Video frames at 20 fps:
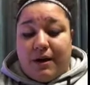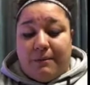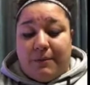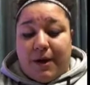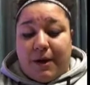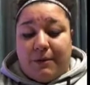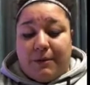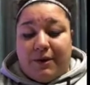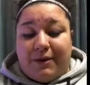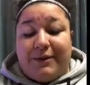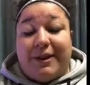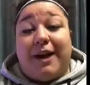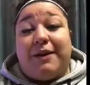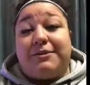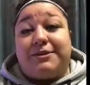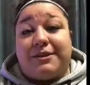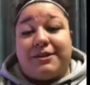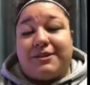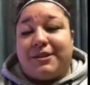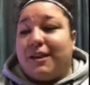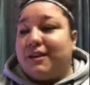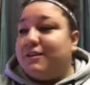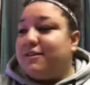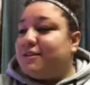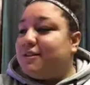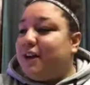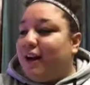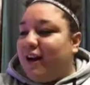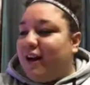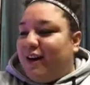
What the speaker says: That was a good sentence.